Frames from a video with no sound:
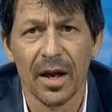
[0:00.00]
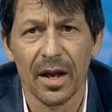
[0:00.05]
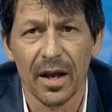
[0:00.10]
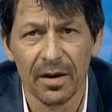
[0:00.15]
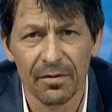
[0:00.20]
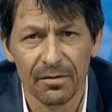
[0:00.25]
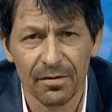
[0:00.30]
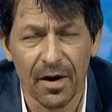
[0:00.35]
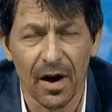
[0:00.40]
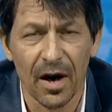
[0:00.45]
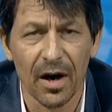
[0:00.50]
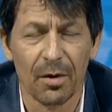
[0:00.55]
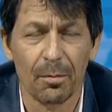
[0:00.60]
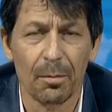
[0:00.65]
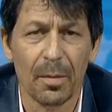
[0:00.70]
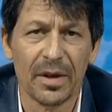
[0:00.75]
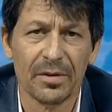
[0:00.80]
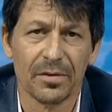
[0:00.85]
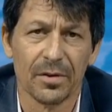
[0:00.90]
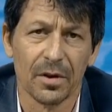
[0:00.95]

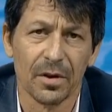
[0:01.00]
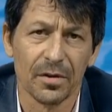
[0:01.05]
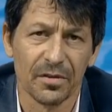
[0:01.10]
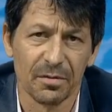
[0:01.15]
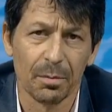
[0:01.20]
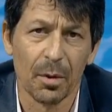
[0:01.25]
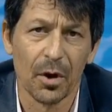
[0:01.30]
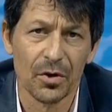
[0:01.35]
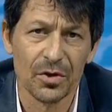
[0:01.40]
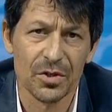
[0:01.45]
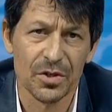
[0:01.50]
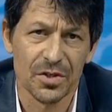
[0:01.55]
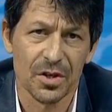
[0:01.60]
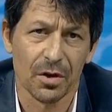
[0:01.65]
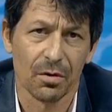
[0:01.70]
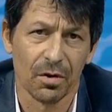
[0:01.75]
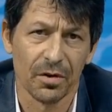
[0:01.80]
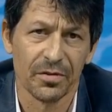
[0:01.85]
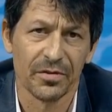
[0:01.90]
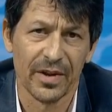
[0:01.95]
environmental exposures
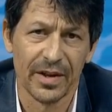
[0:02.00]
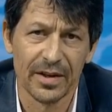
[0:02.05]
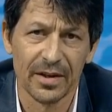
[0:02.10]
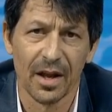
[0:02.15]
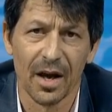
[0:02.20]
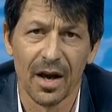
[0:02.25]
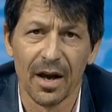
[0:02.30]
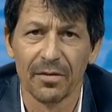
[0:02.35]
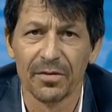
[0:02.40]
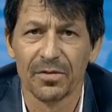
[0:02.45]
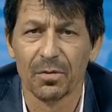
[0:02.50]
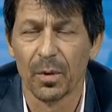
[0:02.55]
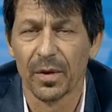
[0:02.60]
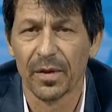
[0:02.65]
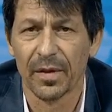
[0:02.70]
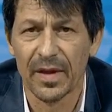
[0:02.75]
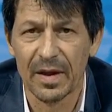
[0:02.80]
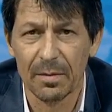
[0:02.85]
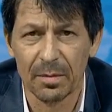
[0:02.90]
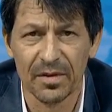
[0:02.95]
across their lives,
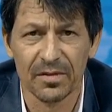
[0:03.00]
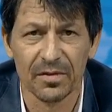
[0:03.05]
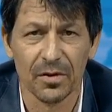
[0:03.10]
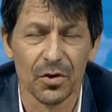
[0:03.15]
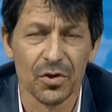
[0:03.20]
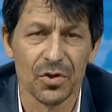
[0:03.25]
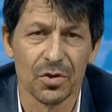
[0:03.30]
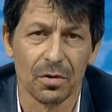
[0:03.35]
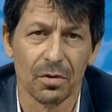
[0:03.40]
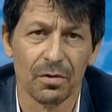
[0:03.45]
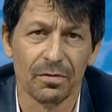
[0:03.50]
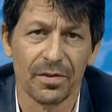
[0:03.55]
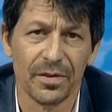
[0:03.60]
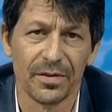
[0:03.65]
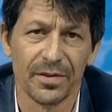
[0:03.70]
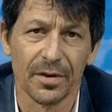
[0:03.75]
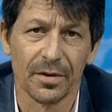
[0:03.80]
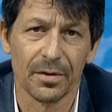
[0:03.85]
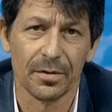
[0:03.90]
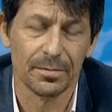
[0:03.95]
whether they be social or
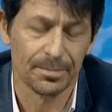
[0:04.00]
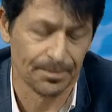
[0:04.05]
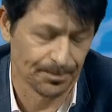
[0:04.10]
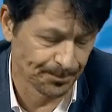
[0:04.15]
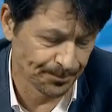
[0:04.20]
physical.